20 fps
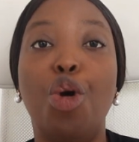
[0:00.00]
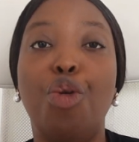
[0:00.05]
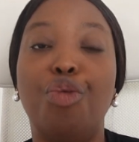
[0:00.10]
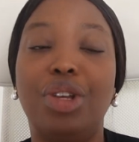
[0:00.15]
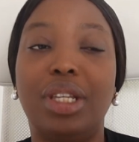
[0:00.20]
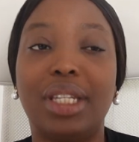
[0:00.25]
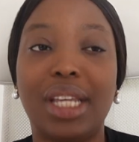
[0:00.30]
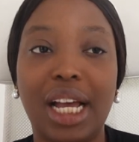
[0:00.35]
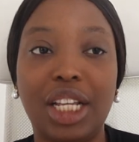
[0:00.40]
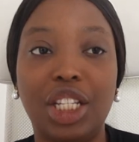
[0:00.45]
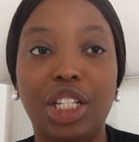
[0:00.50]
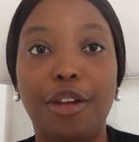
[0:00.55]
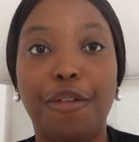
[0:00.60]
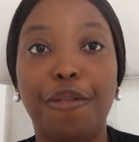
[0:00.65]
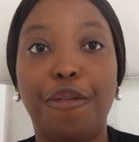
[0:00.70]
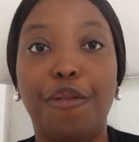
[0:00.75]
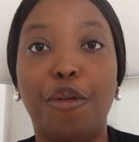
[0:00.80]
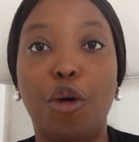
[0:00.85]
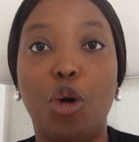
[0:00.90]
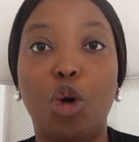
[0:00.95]
Researching
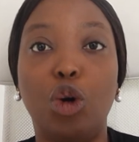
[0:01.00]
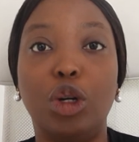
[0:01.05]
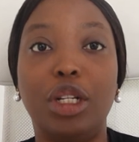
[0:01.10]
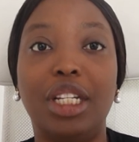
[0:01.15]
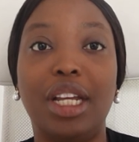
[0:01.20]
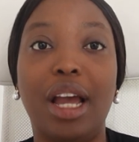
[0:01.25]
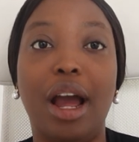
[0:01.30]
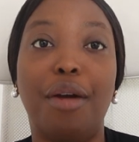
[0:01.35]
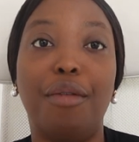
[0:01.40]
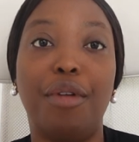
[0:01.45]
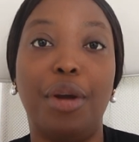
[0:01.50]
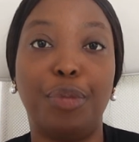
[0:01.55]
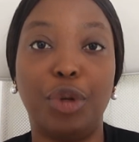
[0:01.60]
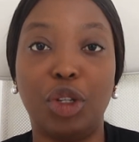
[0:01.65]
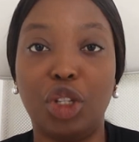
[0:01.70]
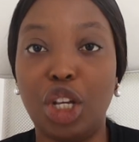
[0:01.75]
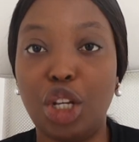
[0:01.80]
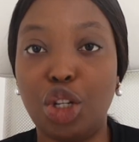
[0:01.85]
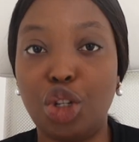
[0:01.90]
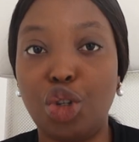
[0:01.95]
for their
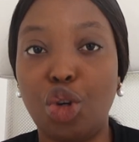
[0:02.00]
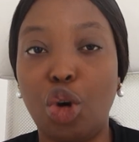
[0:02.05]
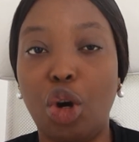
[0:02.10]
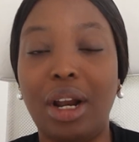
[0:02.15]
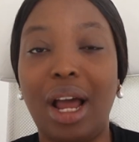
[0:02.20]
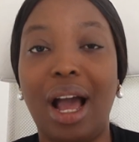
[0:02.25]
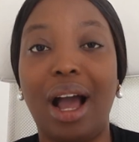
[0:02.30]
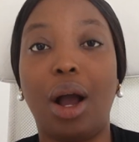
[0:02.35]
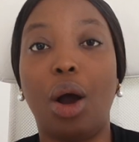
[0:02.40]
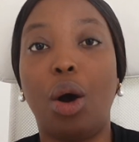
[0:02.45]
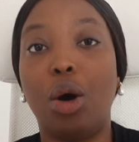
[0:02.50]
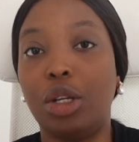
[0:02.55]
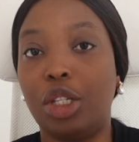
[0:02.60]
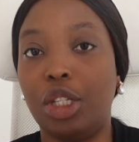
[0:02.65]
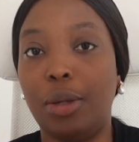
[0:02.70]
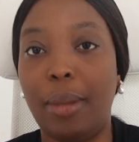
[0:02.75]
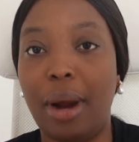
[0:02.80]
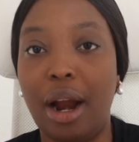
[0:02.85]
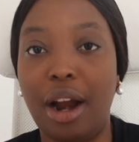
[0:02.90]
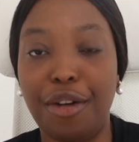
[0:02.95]
reputation and
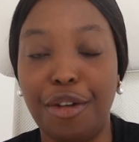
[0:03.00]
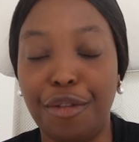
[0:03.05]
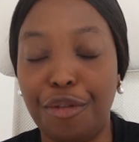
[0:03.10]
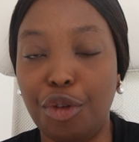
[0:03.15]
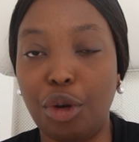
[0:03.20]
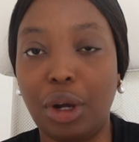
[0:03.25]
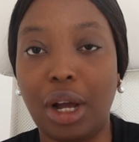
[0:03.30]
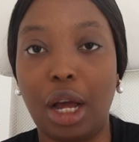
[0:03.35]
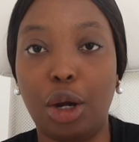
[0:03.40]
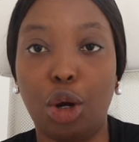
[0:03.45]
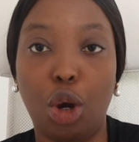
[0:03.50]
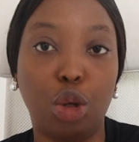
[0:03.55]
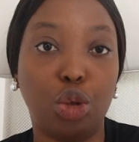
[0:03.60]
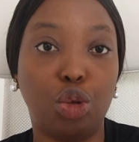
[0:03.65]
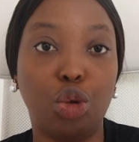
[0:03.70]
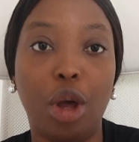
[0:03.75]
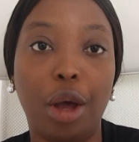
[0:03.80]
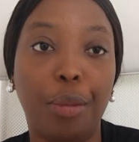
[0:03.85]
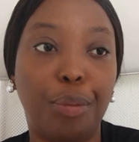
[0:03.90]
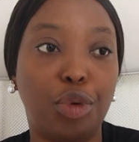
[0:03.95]
customer review can
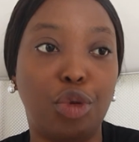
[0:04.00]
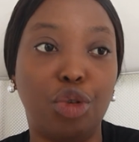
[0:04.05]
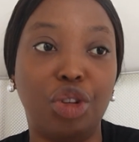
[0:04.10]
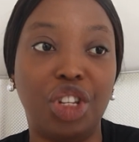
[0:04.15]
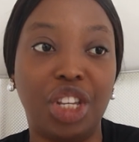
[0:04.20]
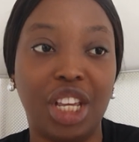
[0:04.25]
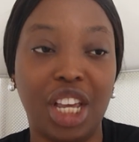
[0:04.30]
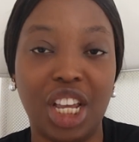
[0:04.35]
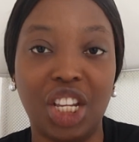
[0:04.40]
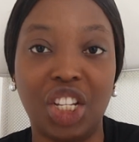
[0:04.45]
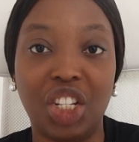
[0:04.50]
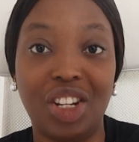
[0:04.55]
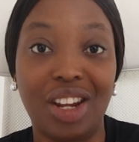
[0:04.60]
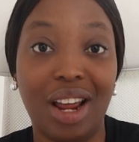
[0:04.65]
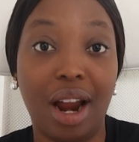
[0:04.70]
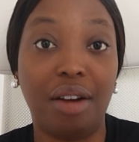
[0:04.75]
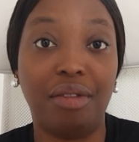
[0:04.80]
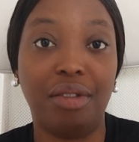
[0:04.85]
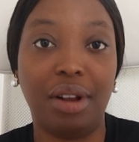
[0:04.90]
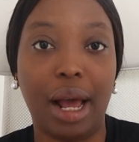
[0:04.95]
also help you gauge
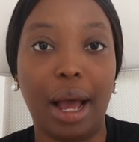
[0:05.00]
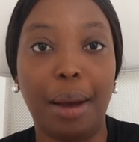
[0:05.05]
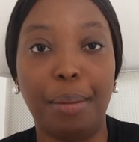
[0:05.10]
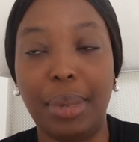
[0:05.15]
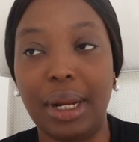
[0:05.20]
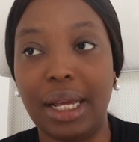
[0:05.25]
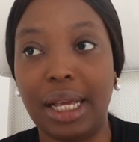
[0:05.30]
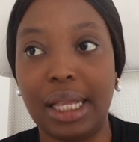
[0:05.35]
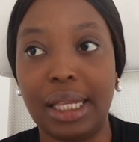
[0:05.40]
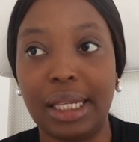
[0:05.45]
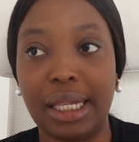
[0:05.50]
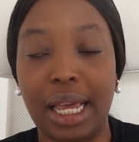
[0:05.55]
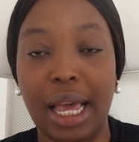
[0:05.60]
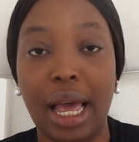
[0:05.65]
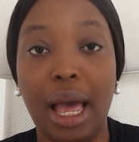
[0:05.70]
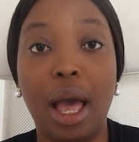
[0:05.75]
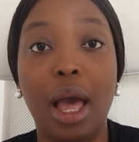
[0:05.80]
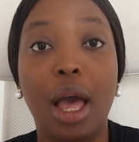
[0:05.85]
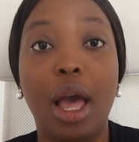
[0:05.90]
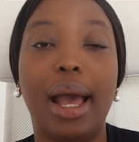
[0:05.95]
their
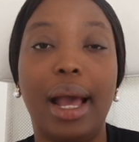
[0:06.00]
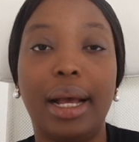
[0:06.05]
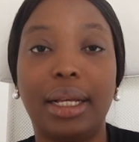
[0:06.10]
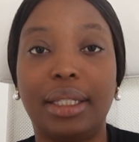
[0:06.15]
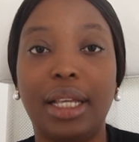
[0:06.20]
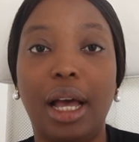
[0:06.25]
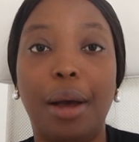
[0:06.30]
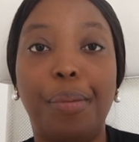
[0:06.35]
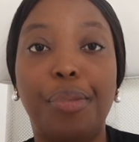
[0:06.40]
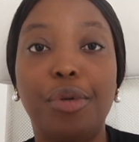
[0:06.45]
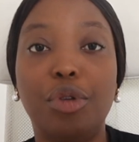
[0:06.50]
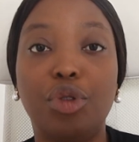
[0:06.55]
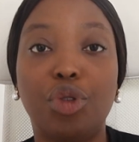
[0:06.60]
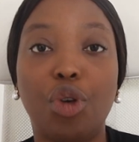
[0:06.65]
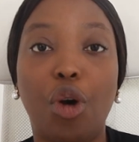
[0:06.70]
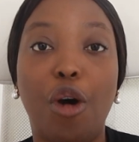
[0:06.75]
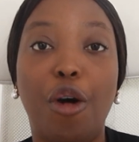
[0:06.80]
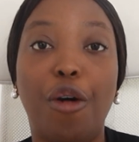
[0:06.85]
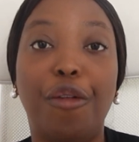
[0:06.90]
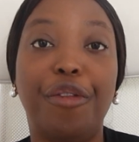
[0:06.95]
reliability. Examples
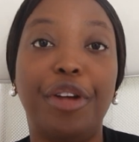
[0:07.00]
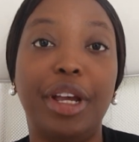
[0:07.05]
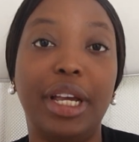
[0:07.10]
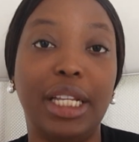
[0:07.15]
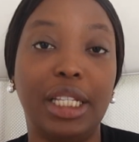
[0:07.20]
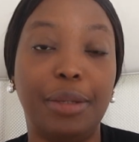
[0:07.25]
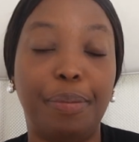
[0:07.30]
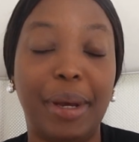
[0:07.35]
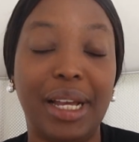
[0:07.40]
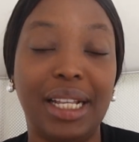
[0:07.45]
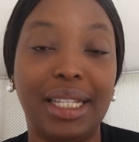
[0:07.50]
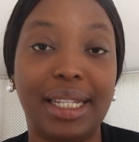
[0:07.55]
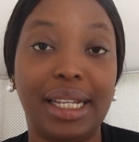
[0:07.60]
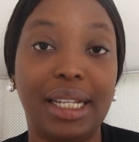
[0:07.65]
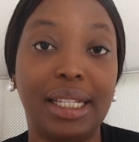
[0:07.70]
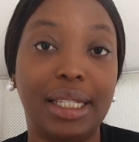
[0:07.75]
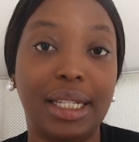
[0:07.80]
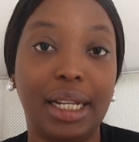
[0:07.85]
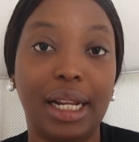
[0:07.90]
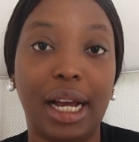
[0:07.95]
of
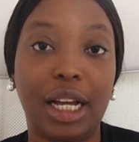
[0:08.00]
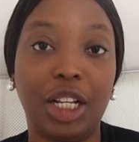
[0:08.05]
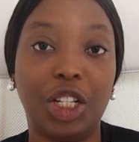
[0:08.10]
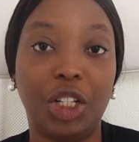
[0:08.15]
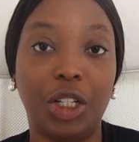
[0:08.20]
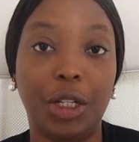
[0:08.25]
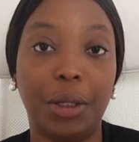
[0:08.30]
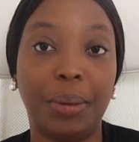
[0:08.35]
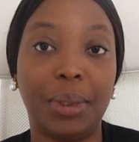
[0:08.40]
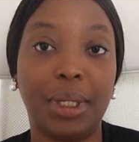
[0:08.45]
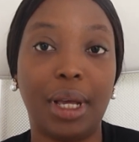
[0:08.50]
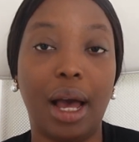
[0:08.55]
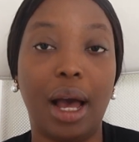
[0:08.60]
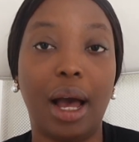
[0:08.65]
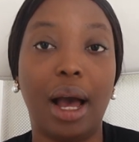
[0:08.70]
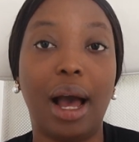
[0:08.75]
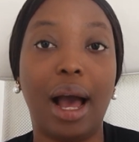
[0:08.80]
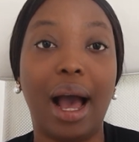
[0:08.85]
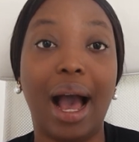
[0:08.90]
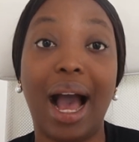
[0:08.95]
independent dealerships
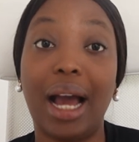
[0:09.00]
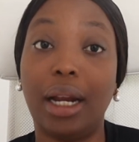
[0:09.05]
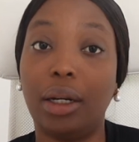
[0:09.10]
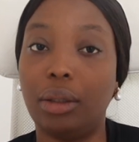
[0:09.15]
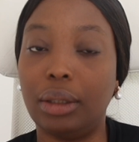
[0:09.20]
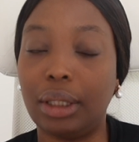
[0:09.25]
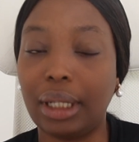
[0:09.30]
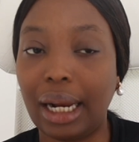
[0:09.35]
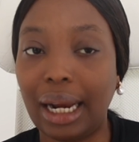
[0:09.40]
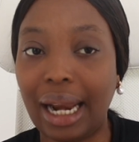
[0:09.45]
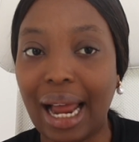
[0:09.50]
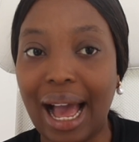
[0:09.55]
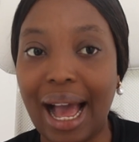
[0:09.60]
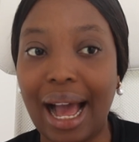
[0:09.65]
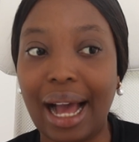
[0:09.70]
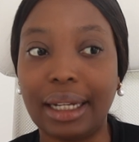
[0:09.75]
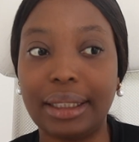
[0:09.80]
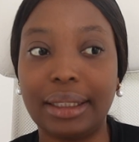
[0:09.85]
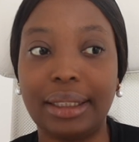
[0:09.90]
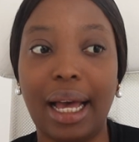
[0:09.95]
are Arnold
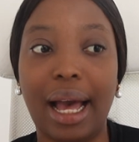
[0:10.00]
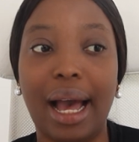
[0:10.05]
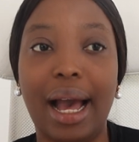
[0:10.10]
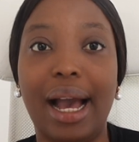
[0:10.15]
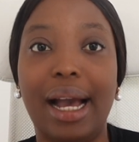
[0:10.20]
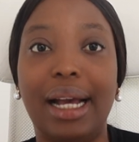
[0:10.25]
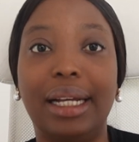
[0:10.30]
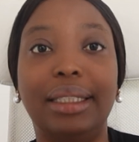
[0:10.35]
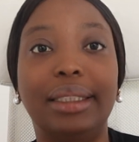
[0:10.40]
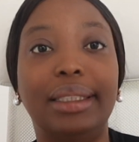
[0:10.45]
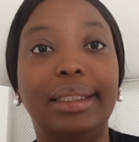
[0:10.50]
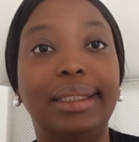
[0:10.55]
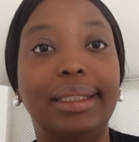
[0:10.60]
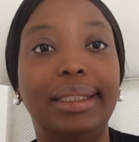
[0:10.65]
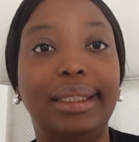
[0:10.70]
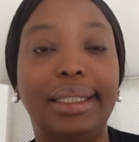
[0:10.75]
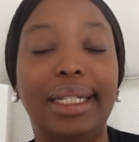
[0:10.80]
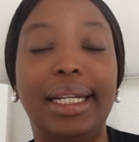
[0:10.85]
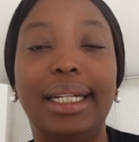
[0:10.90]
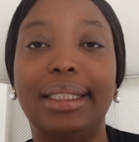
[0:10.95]
Clark's and
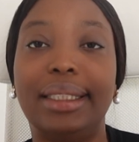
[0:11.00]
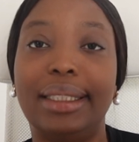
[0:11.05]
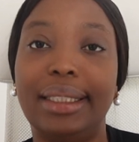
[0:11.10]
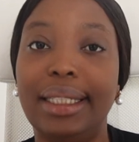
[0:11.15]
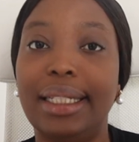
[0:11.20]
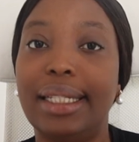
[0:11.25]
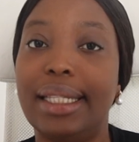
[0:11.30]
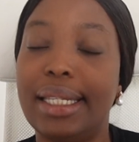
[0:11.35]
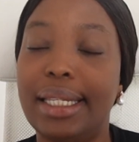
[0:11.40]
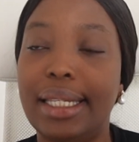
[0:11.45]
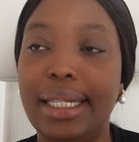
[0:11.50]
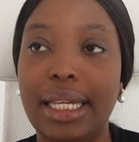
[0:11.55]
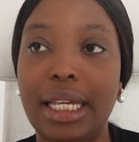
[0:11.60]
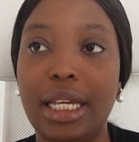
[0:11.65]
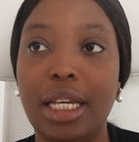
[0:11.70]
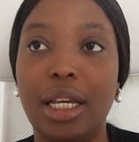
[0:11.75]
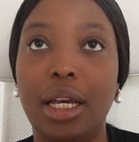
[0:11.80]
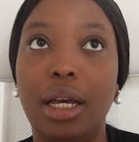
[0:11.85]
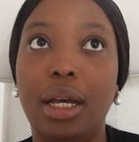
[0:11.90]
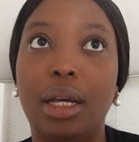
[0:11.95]

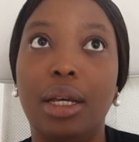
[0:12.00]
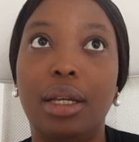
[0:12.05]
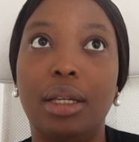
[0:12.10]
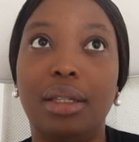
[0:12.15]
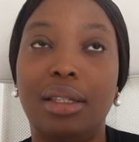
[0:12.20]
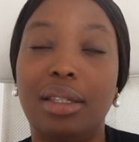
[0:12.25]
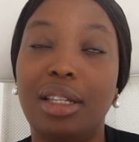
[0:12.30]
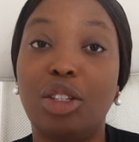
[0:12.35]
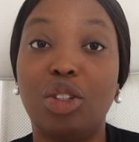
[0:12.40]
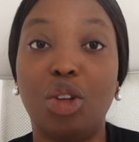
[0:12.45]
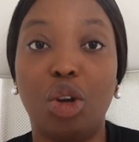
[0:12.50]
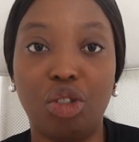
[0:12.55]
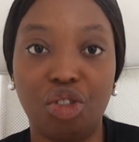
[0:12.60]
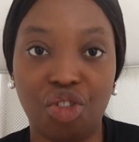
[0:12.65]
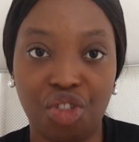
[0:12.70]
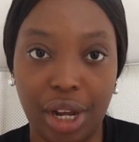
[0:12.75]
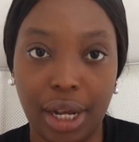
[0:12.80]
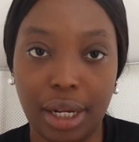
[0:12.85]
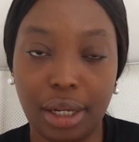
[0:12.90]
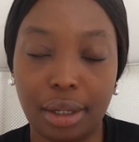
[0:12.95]
JCT
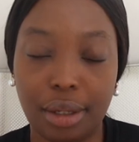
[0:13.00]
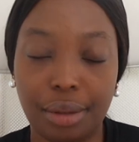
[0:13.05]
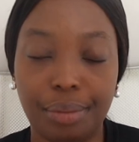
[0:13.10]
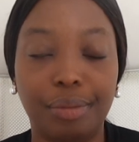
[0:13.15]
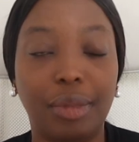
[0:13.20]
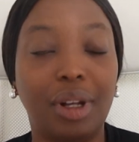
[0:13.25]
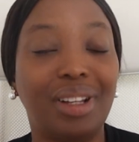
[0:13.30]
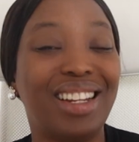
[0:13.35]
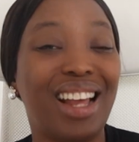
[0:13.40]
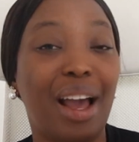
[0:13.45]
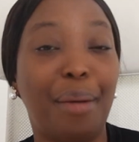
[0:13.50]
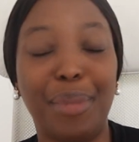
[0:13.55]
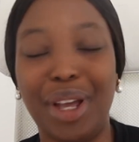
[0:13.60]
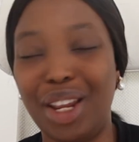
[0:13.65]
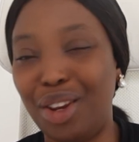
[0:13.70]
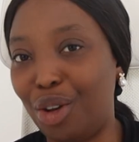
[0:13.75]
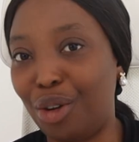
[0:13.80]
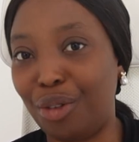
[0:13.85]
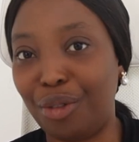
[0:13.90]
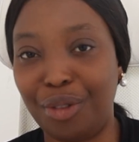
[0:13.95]
600. There are
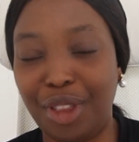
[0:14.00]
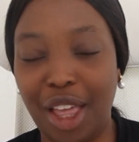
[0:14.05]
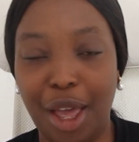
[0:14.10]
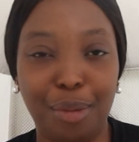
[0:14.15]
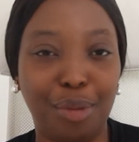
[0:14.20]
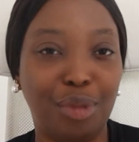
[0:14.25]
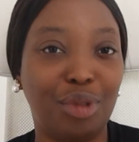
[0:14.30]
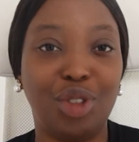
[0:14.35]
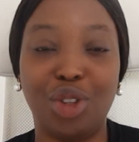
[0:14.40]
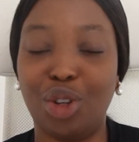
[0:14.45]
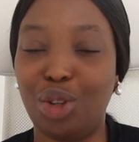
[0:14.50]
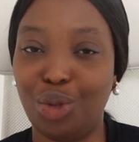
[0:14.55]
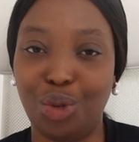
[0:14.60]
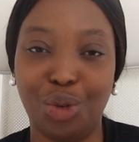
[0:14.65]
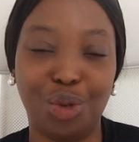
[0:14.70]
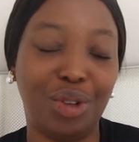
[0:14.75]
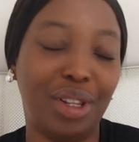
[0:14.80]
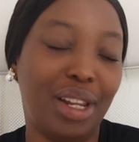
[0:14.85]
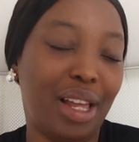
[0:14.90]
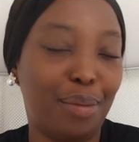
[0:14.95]
many of them. Just
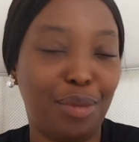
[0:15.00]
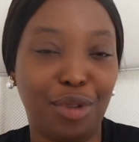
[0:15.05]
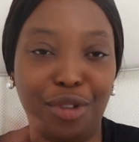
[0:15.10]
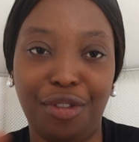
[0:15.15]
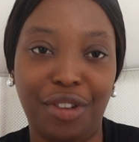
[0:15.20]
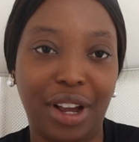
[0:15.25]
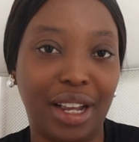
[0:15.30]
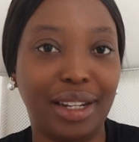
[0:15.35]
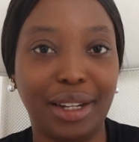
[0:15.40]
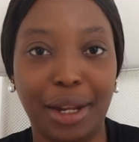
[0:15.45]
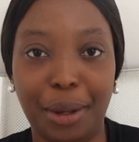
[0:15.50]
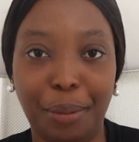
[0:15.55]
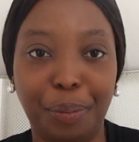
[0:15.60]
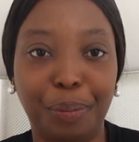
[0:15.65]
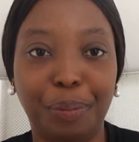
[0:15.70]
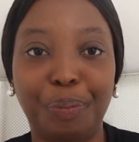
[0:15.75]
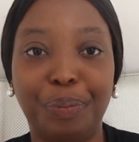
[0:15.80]
Google them, you find them.